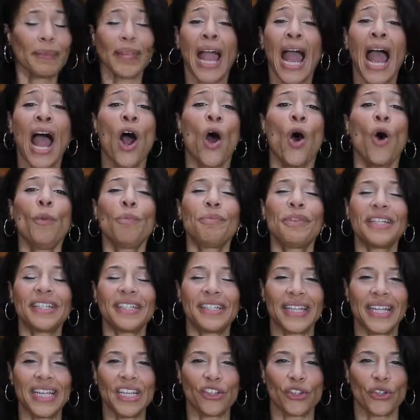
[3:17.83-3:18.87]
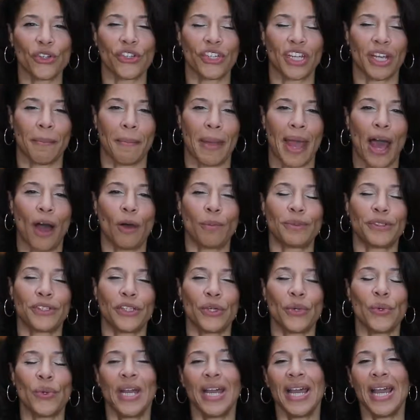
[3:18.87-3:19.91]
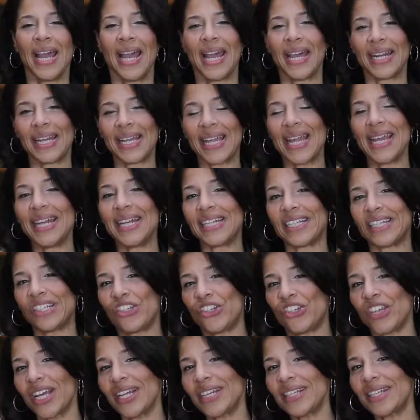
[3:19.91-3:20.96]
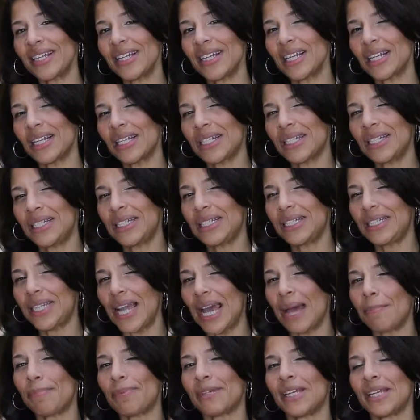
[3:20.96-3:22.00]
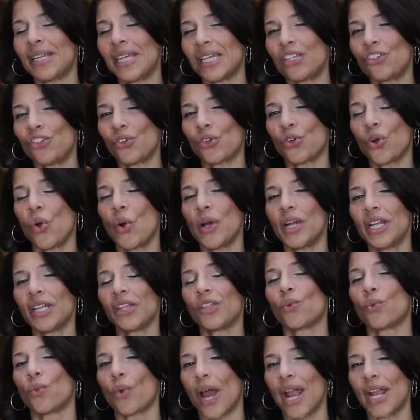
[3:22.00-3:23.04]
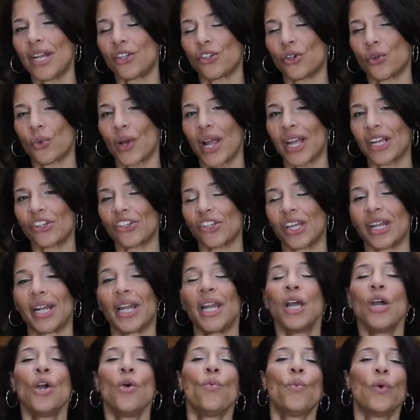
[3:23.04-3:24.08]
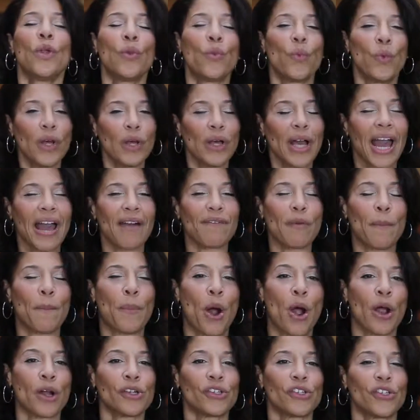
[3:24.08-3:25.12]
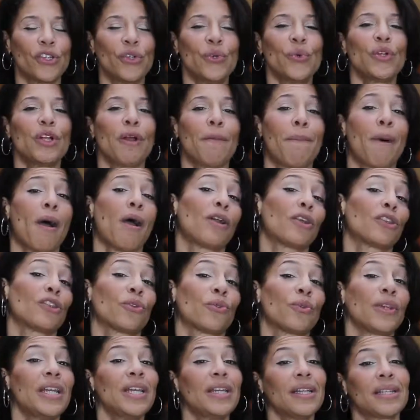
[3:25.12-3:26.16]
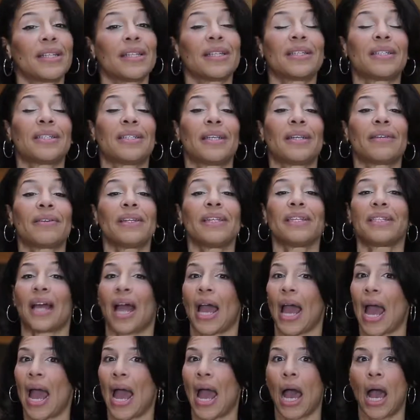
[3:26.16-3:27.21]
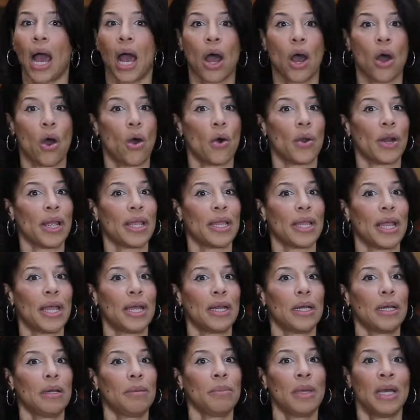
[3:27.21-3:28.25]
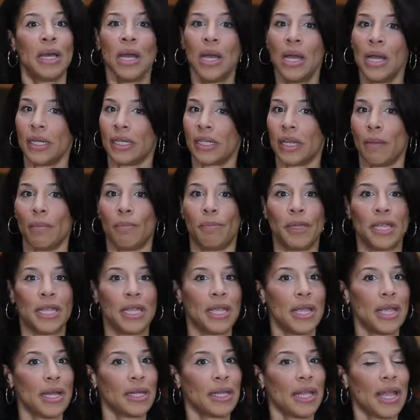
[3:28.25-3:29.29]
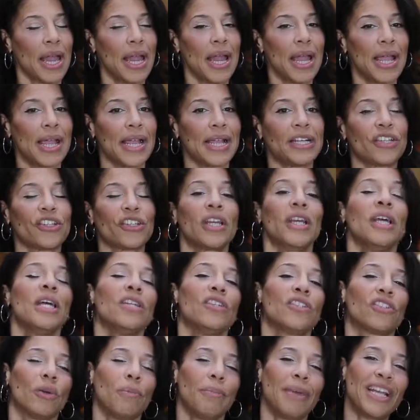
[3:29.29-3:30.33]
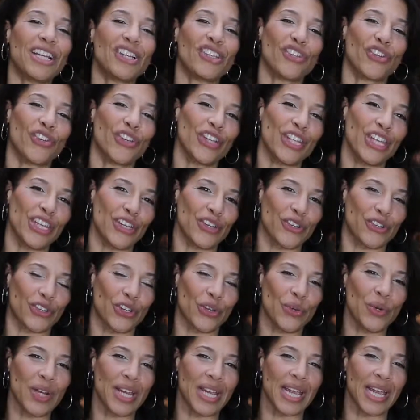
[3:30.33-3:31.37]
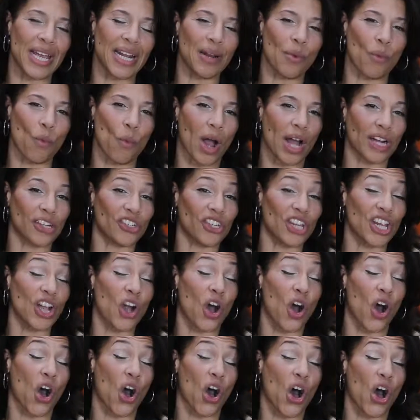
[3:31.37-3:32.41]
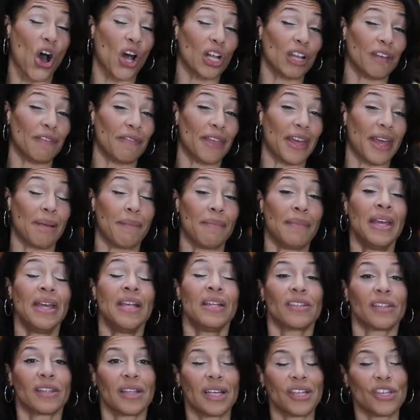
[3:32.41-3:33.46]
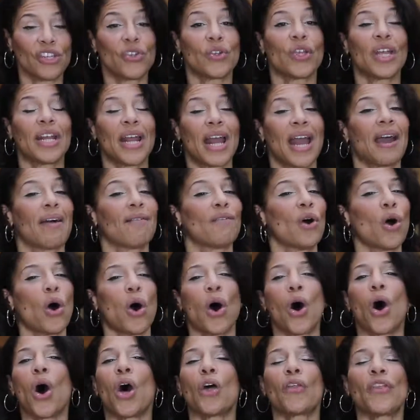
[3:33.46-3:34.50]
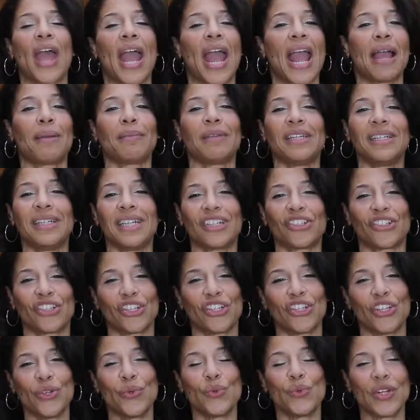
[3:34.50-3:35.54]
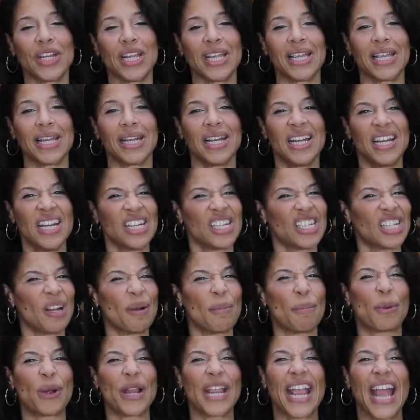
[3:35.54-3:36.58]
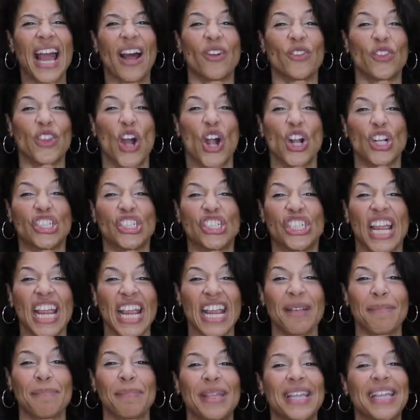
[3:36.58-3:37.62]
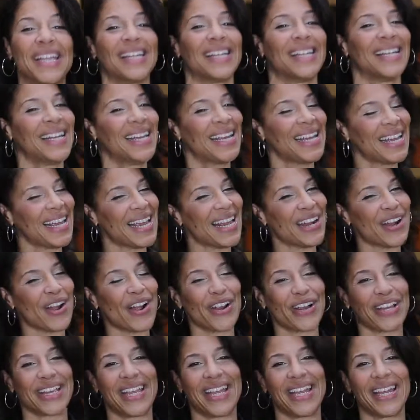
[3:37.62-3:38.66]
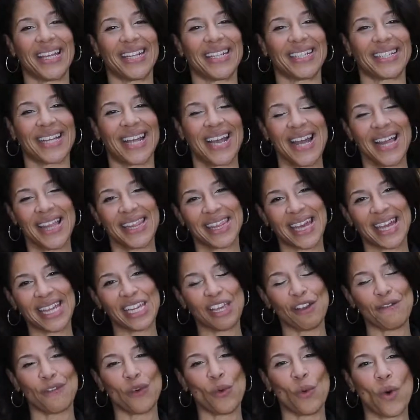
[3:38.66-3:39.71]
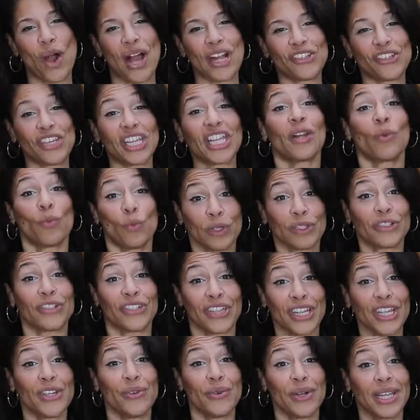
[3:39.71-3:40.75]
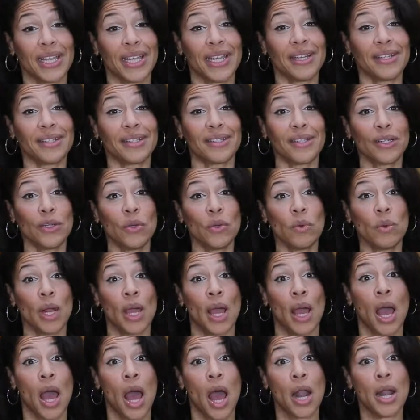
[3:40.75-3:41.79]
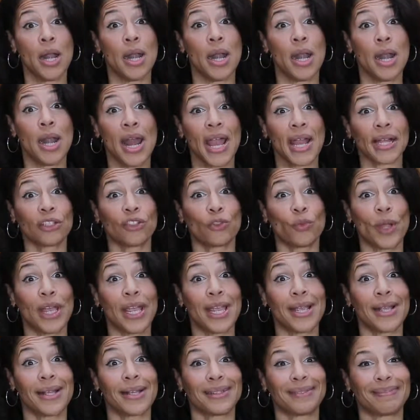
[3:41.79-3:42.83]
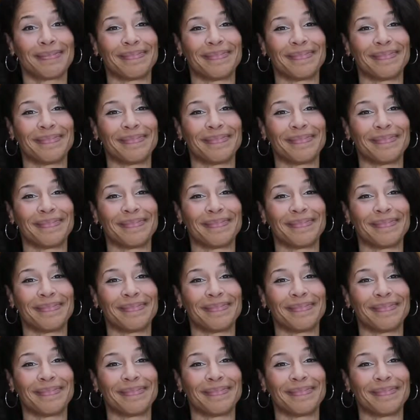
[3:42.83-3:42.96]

I hope this teacher tip helps you. And again, it's just a step to get you going in the right direction. We will have a part 2 and a part 3 to this series of how to get them to be engaged. So make sure that you're tuning in and watching all of them so that you can have all the ammunition you need to bring out the champion in our kids. Thank you for watching, and we'll see you again soon next week.